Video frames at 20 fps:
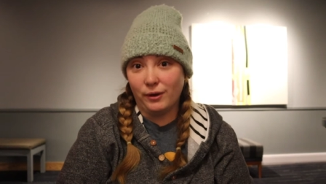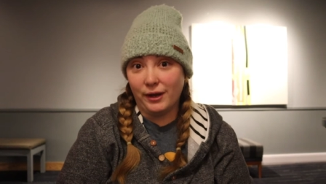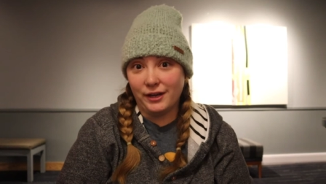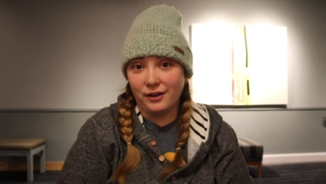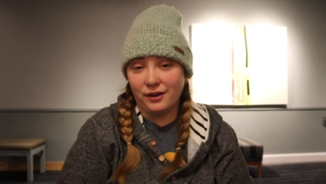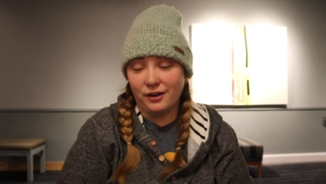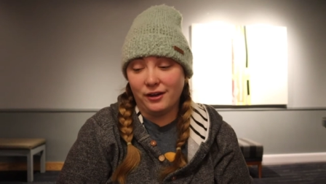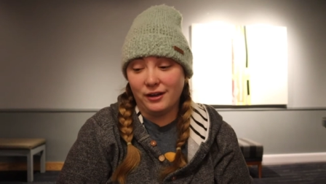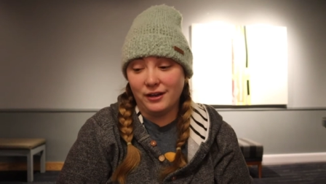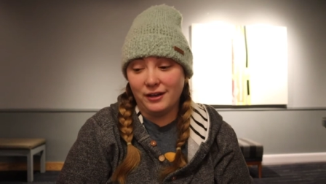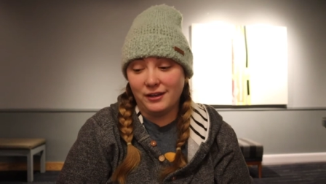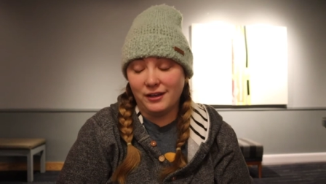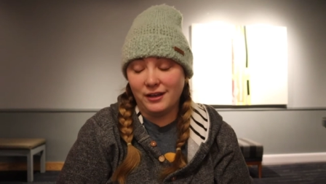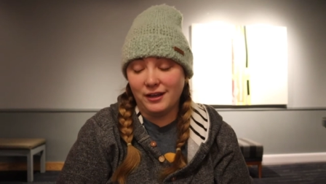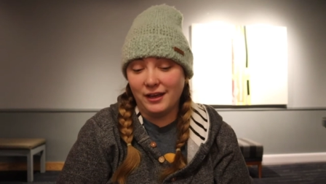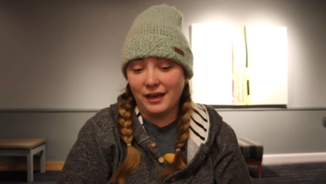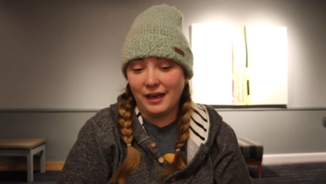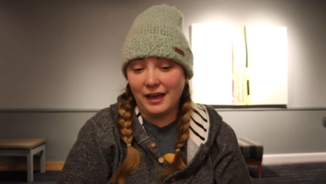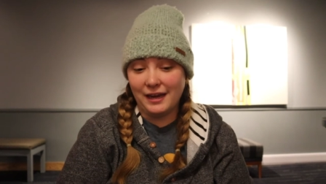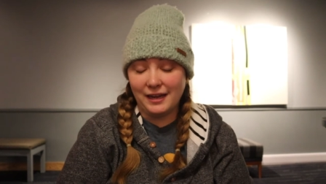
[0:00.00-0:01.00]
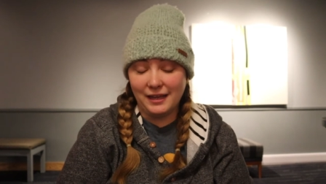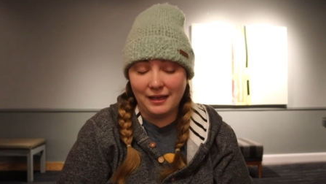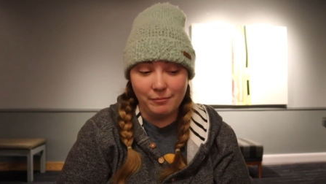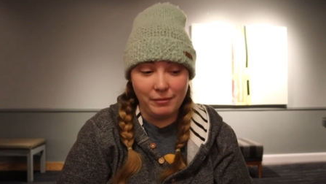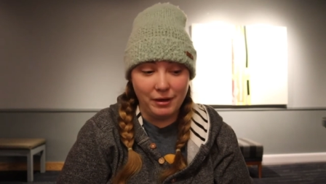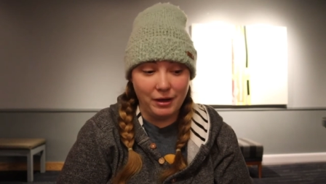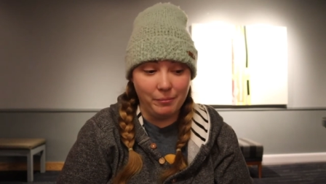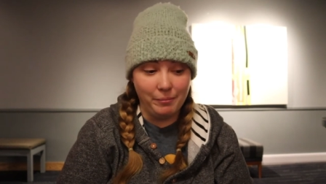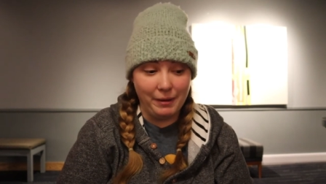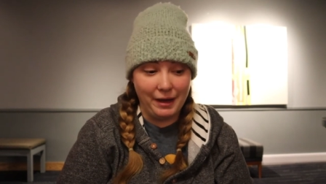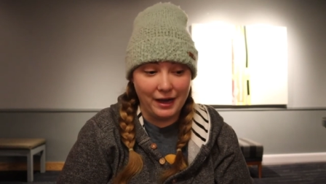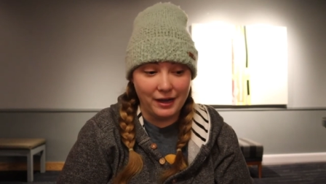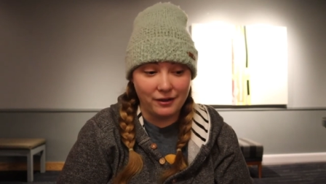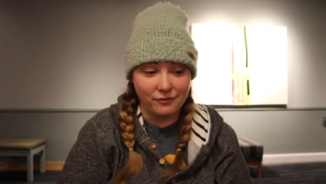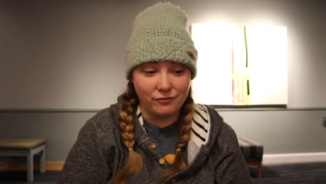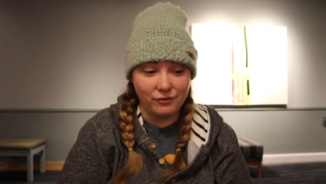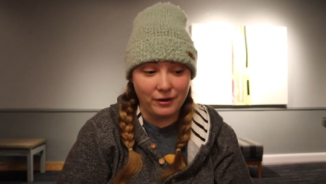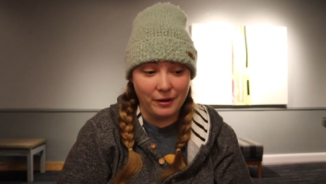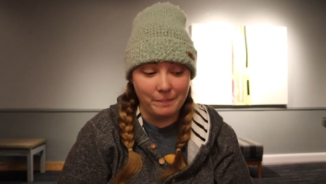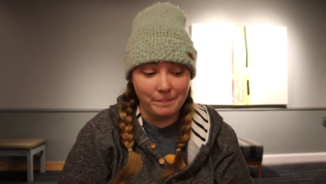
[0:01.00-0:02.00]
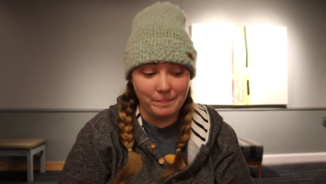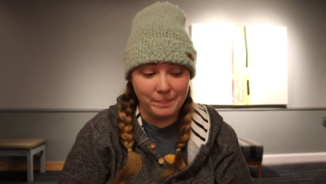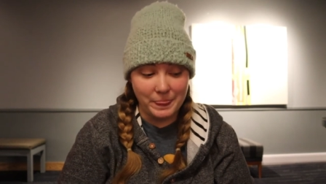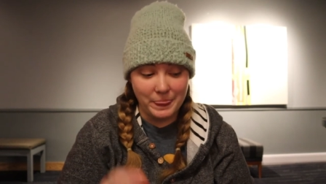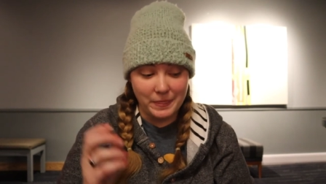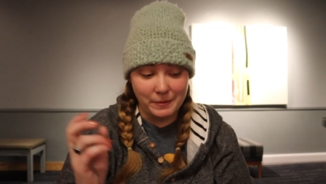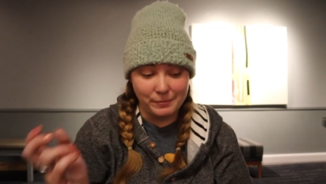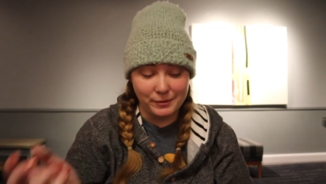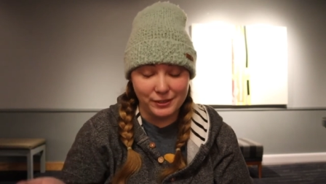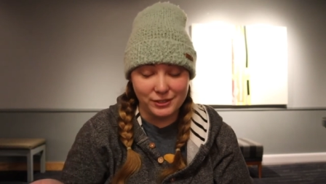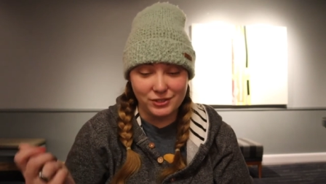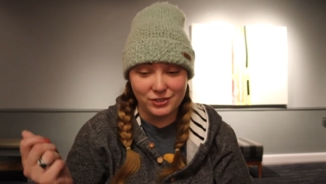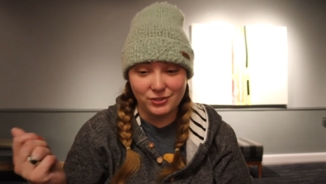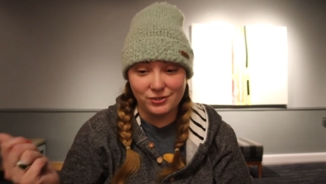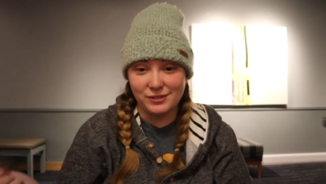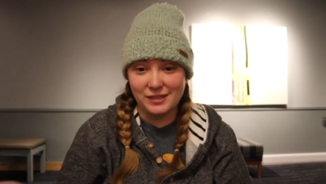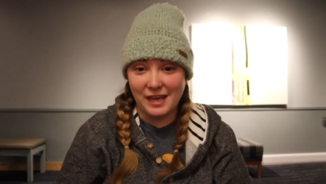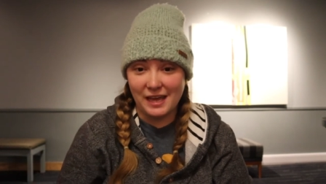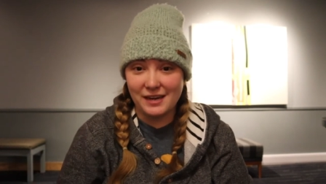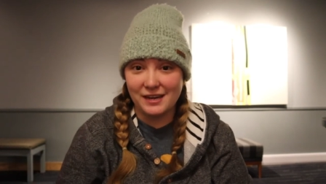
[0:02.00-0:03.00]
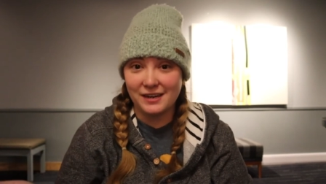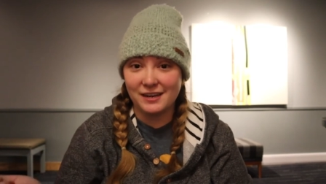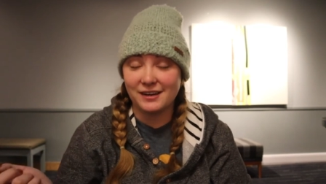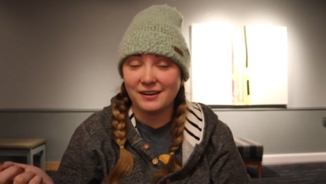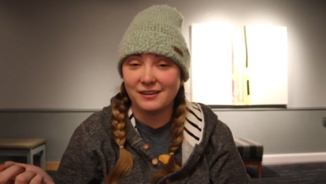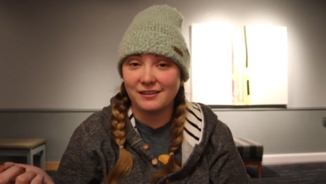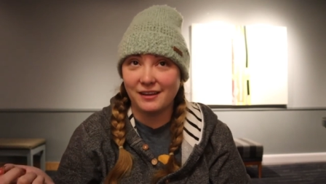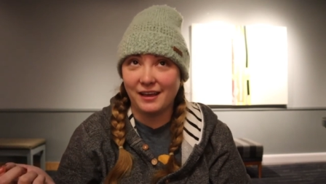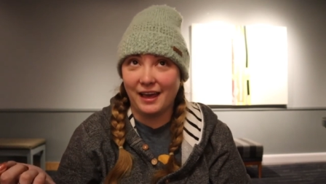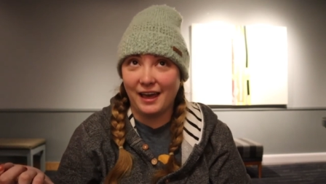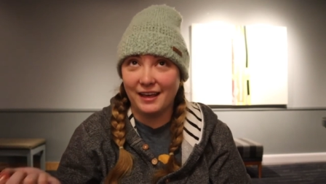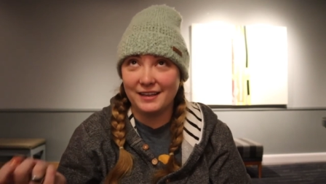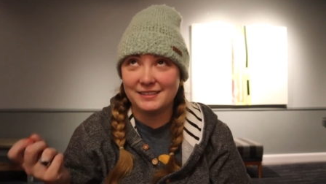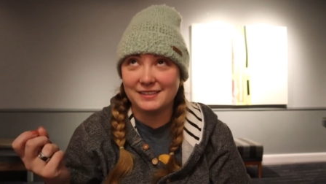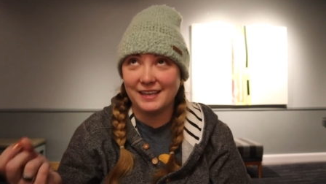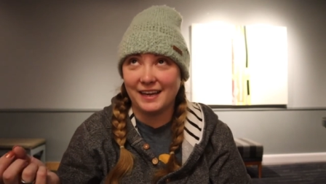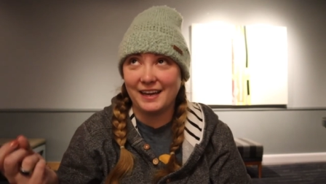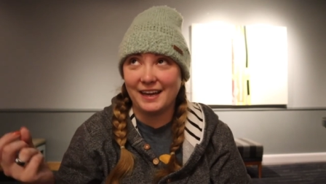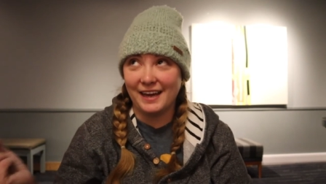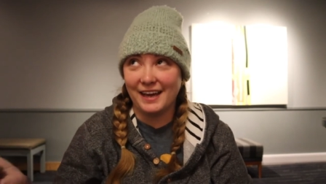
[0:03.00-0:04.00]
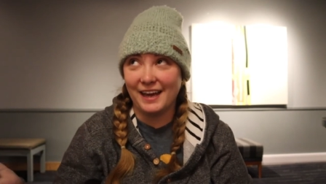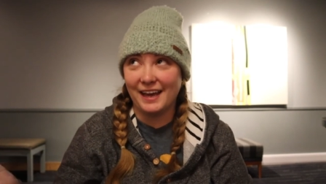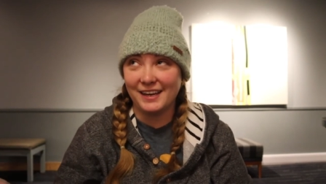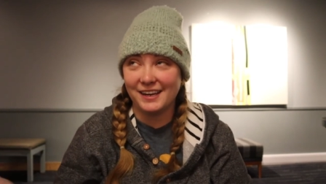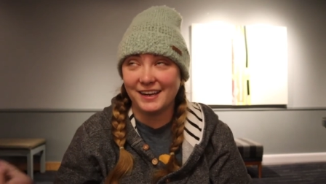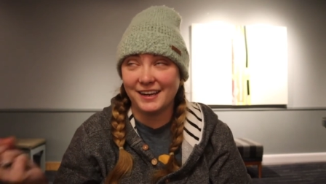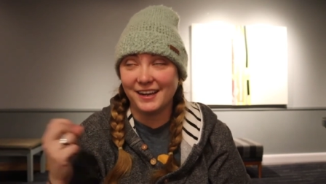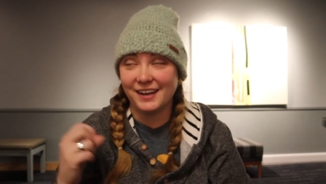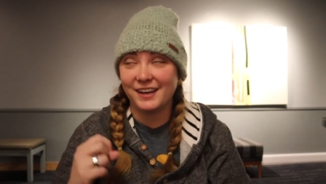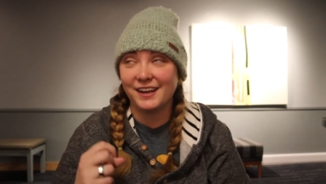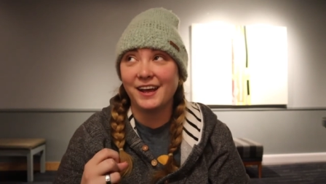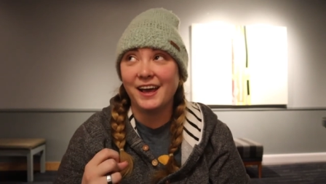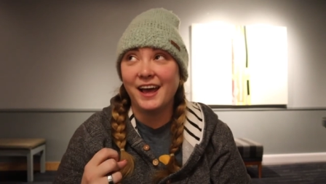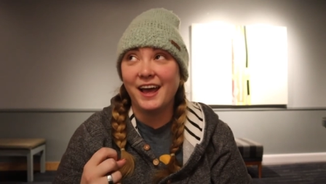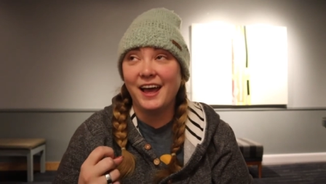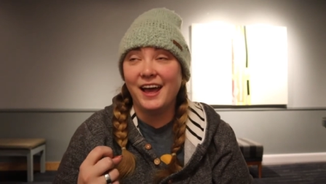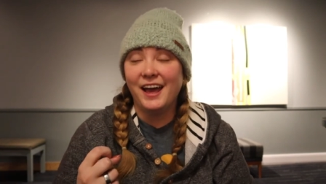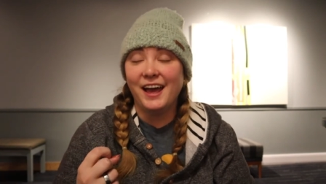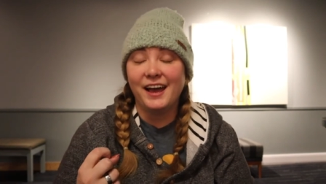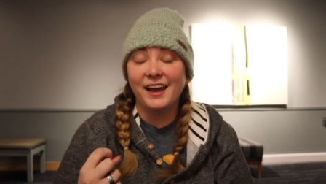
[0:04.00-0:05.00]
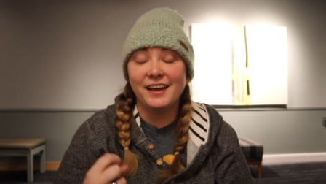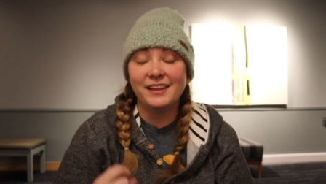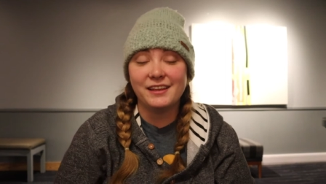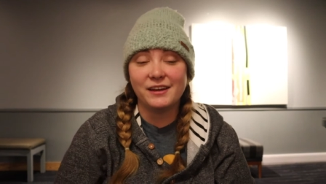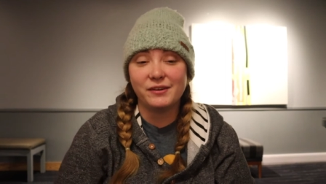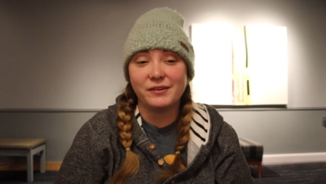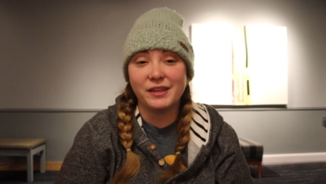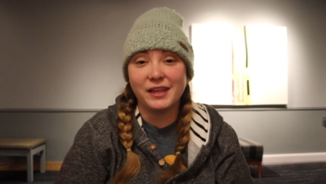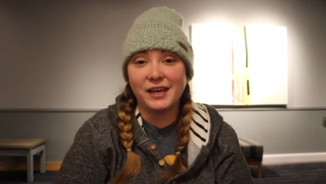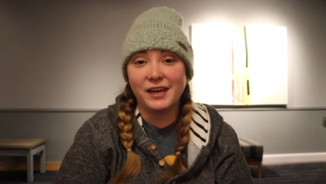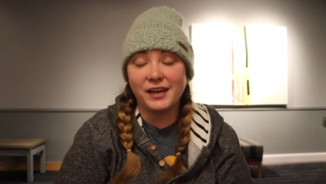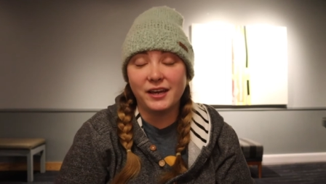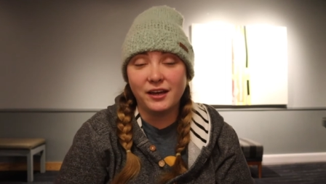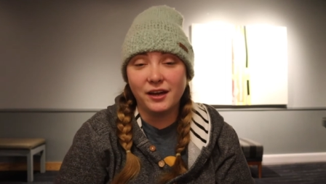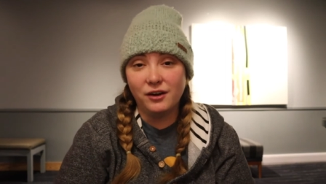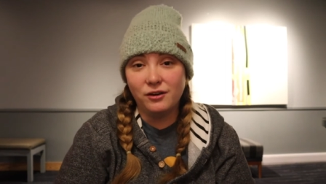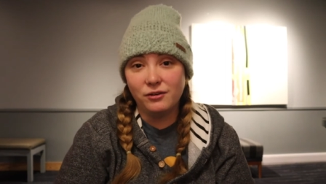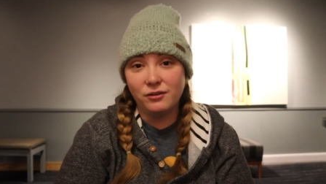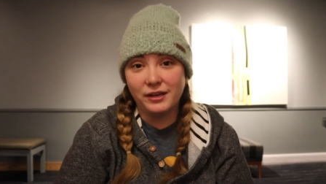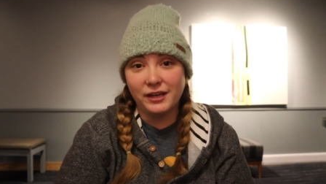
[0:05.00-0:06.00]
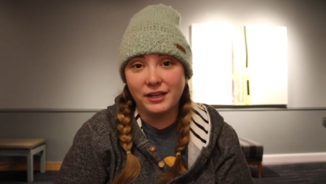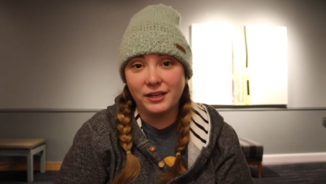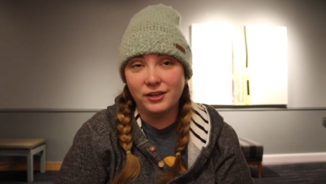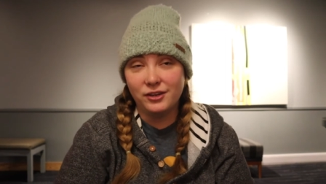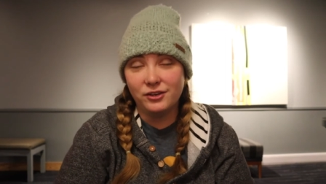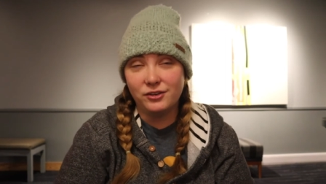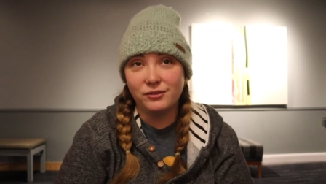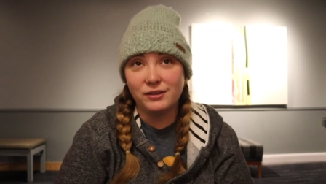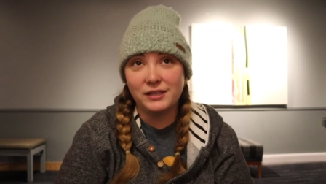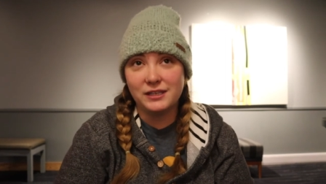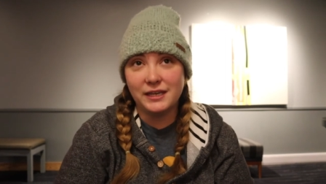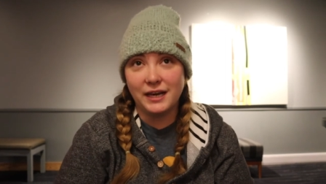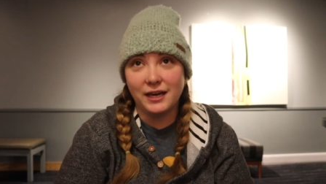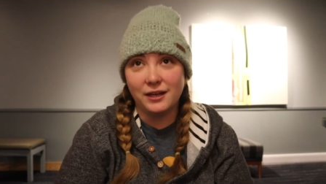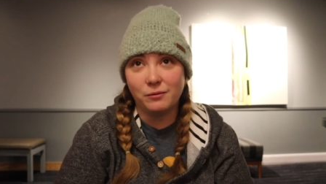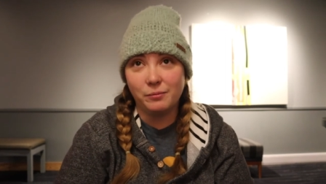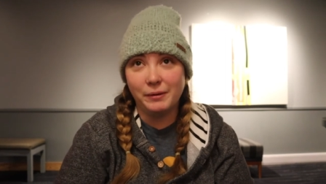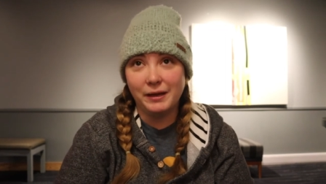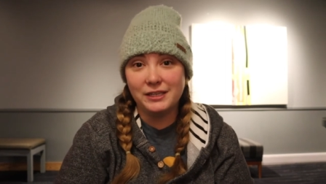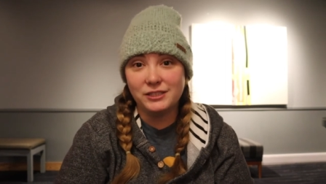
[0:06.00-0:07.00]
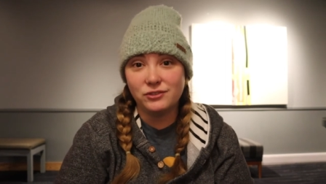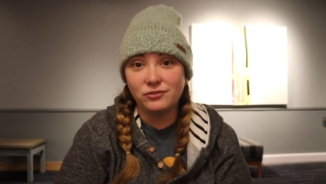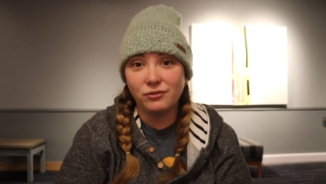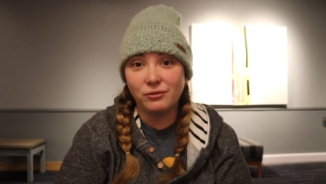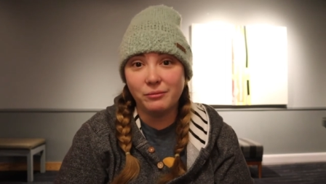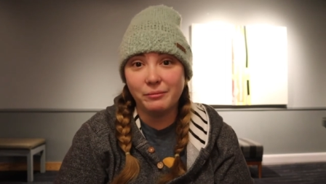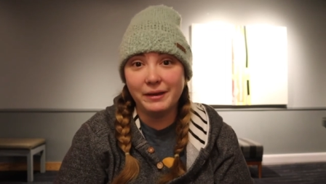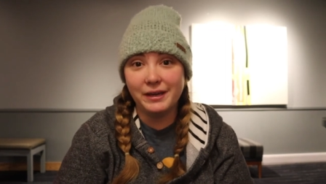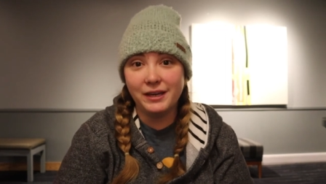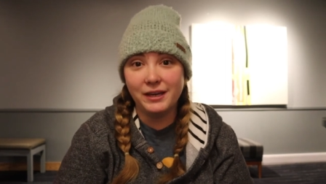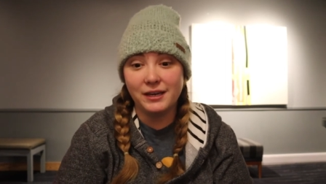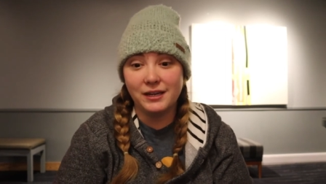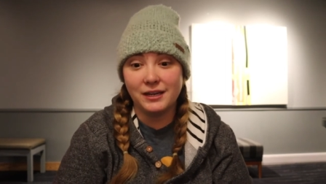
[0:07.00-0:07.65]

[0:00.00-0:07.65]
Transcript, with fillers: I got an email back from the person who's edited essay I edited. And they were like, oh, can you do the title page for me?